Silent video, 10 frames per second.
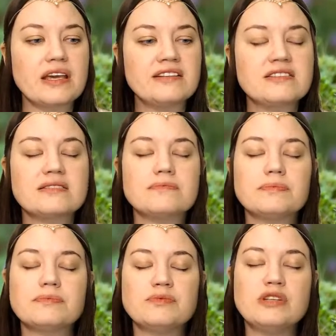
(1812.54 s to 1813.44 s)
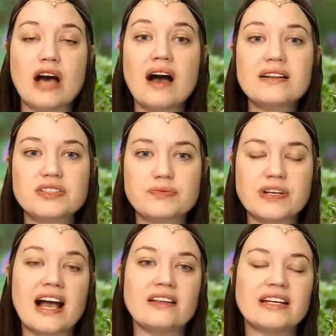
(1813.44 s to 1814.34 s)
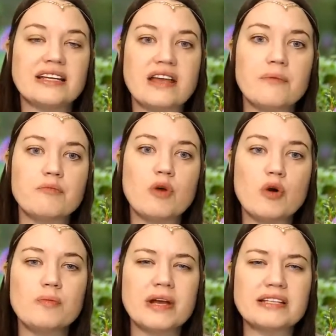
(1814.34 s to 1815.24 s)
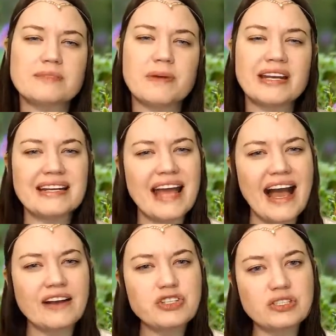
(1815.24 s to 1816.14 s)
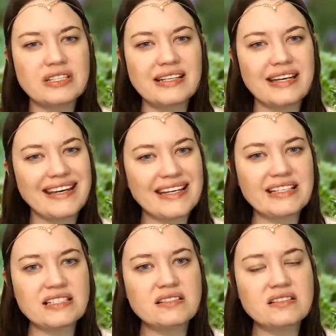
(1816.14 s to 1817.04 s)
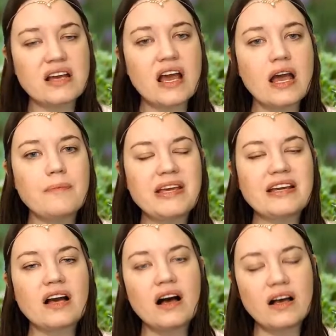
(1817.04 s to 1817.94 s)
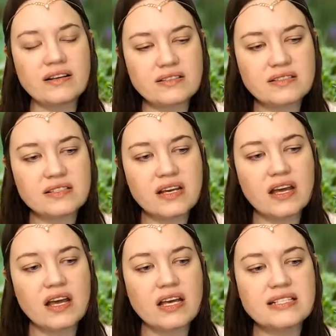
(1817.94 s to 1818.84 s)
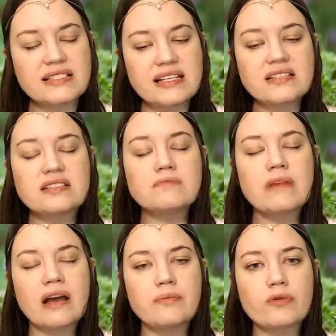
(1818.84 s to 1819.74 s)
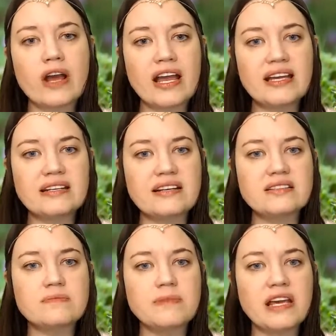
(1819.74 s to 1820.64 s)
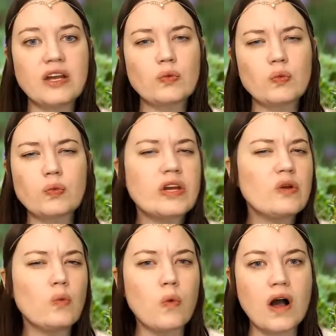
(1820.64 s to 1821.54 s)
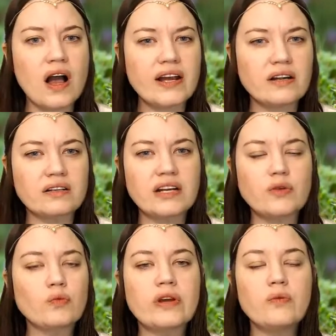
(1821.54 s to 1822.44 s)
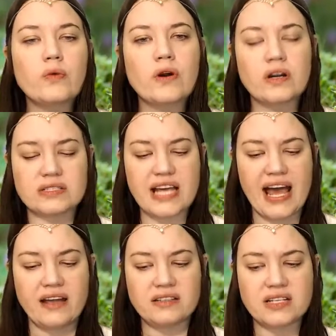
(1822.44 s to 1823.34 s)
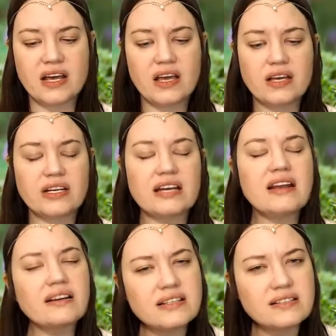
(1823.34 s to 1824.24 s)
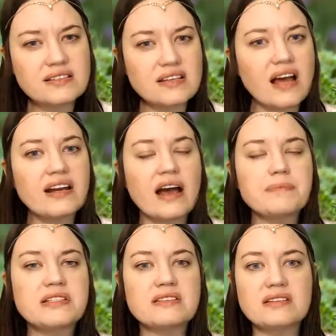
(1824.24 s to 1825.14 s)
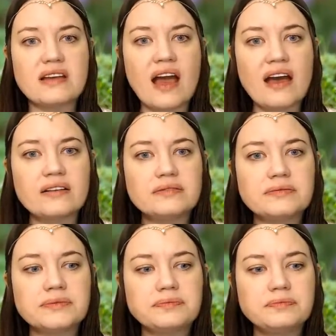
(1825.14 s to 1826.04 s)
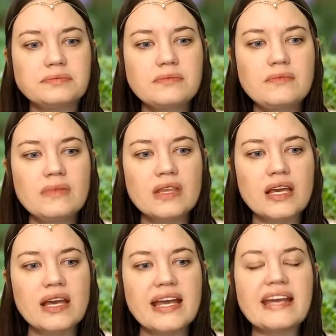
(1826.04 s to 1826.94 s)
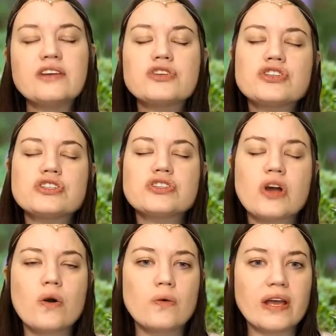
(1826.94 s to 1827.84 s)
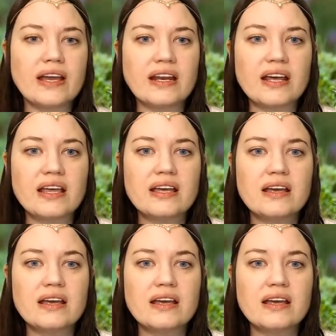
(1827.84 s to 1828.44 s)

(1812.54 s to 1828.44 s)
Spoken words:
it's not reality in that moment, but it actually is, because since my brain is being rewired and reworked and connecting synapses again, it is showing